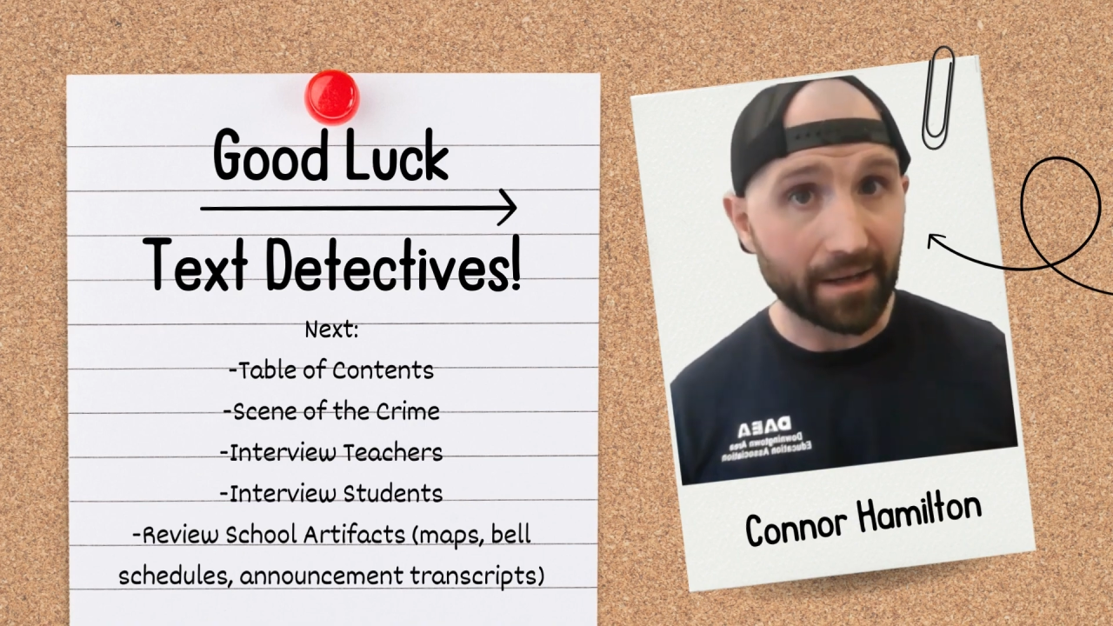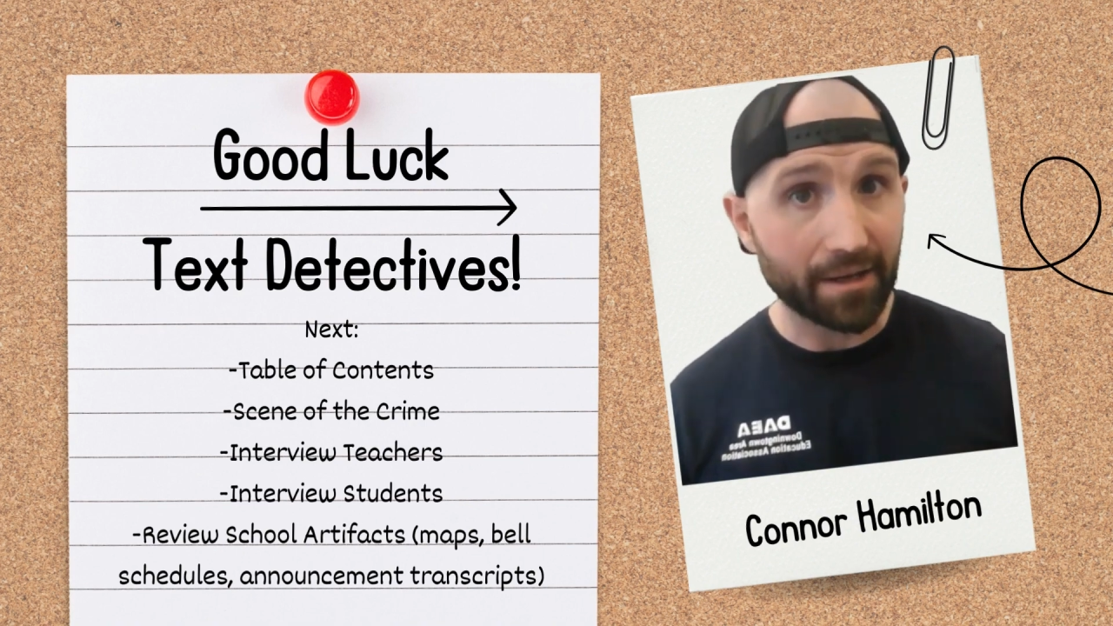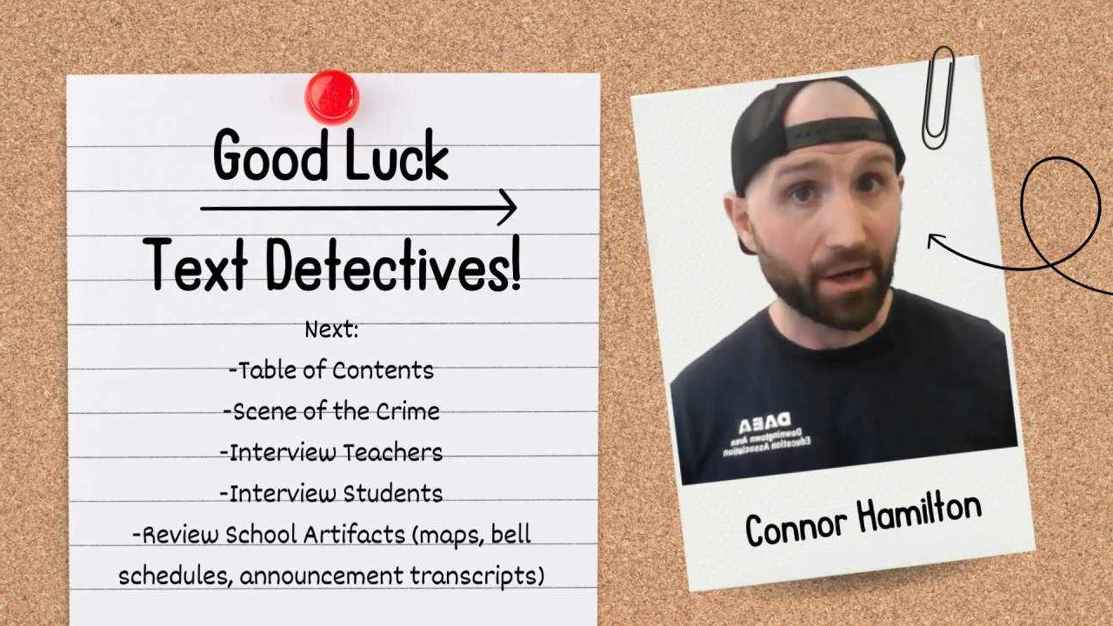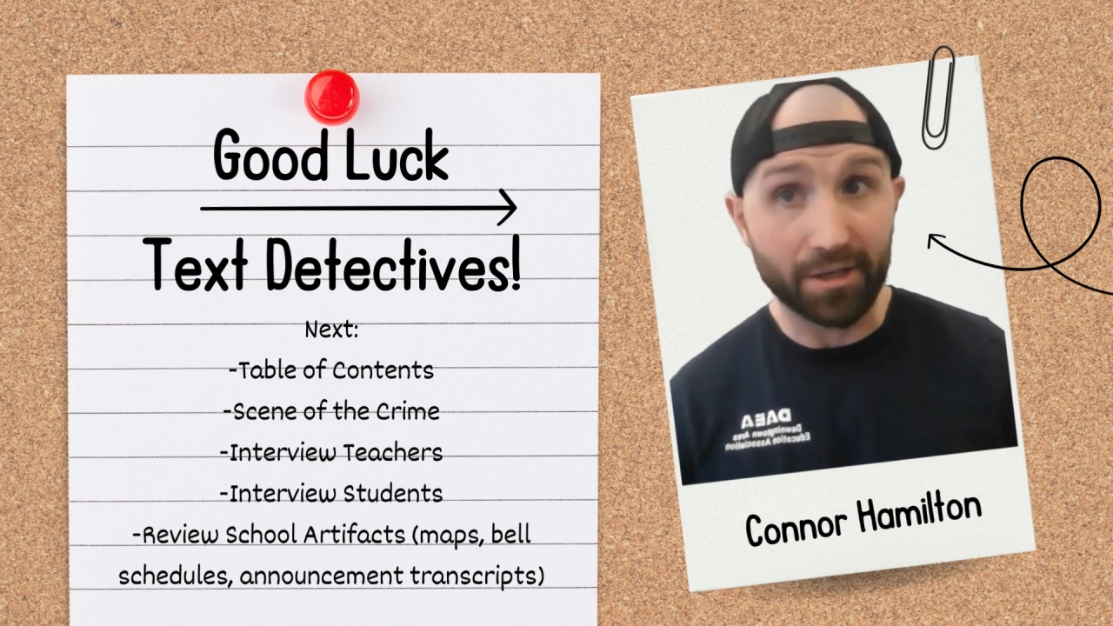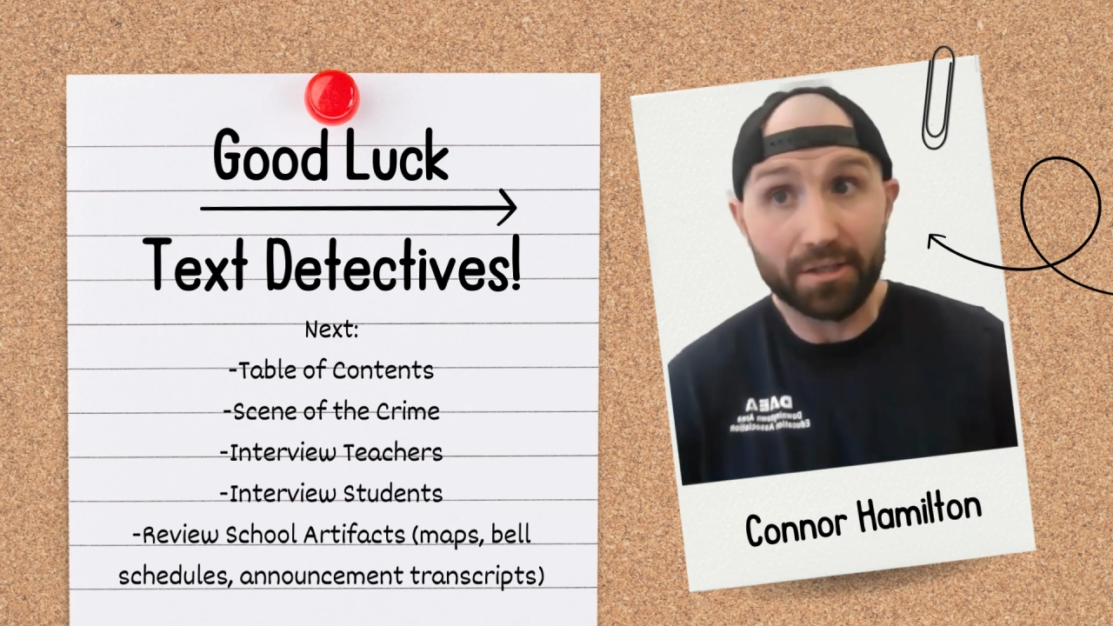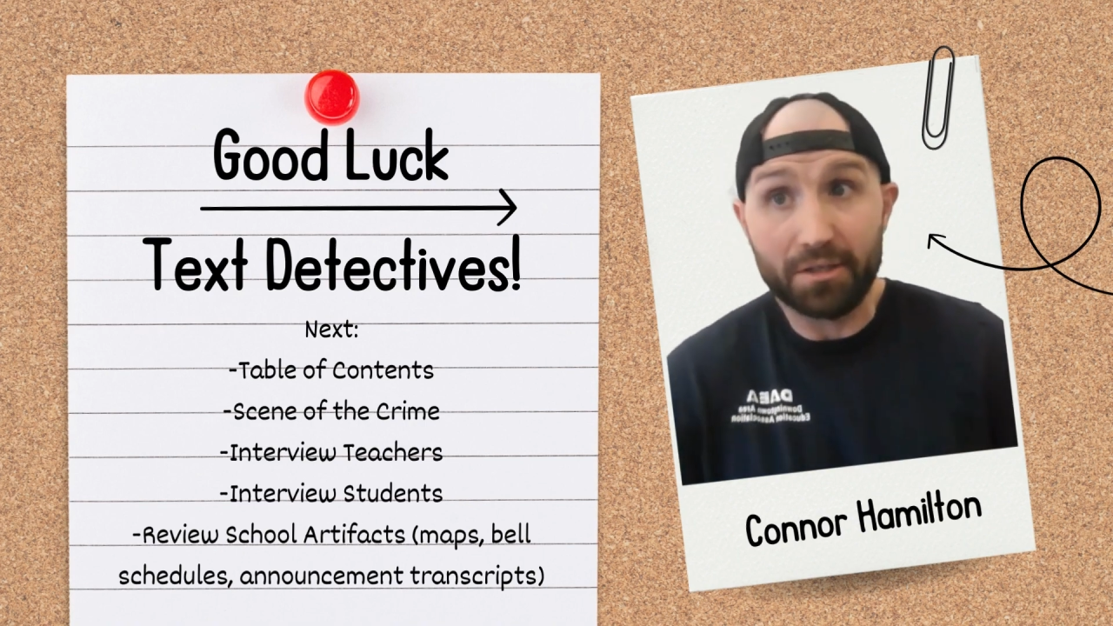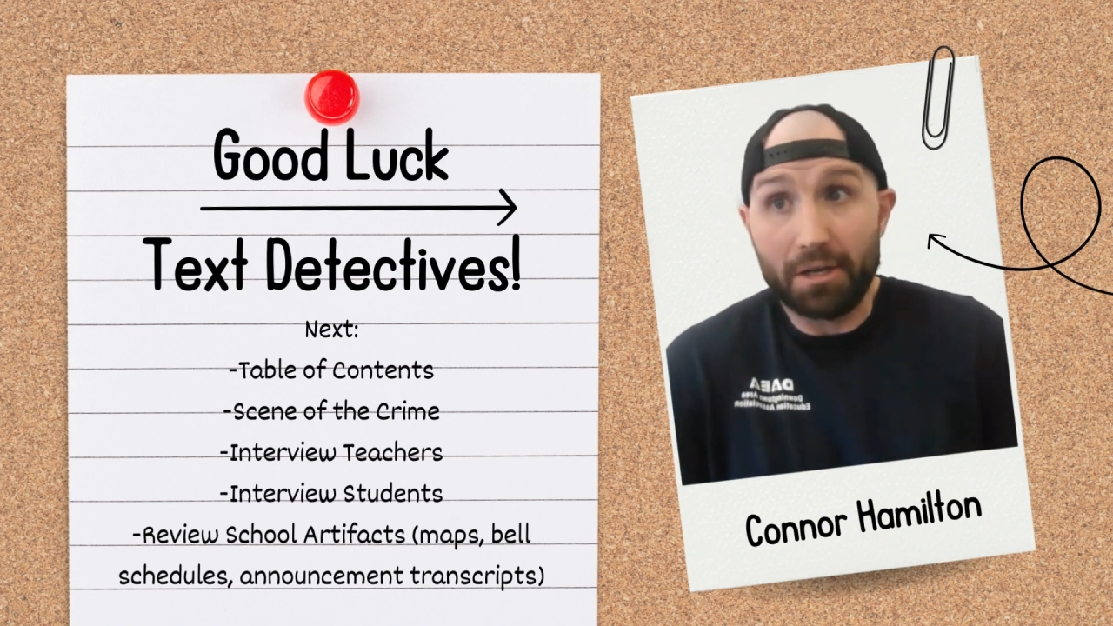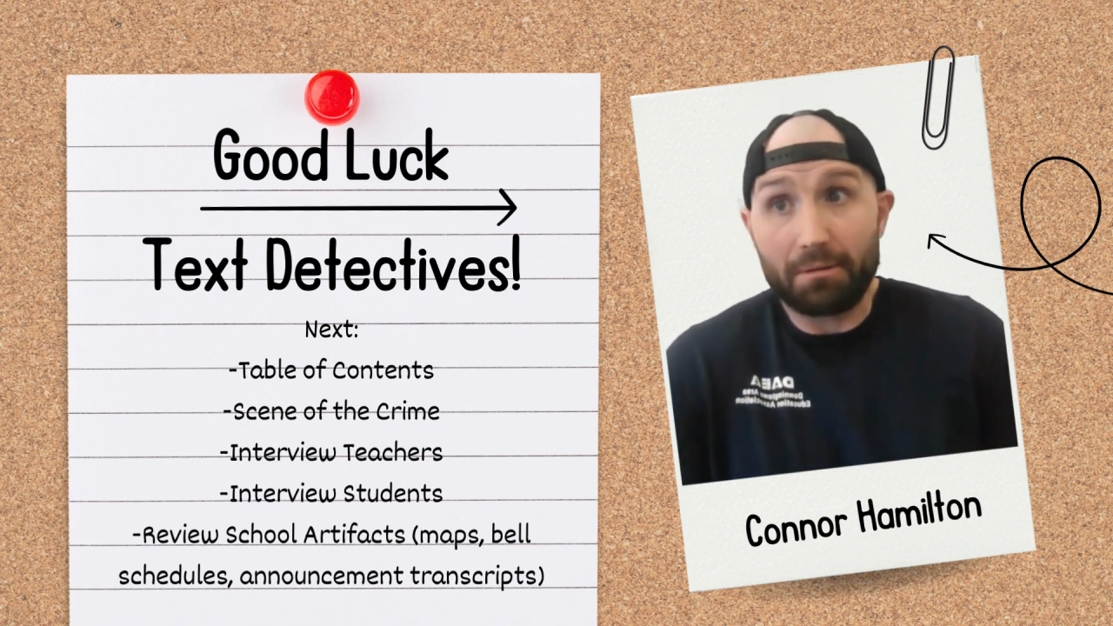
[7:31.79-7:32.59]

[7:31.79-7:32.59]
It's just going to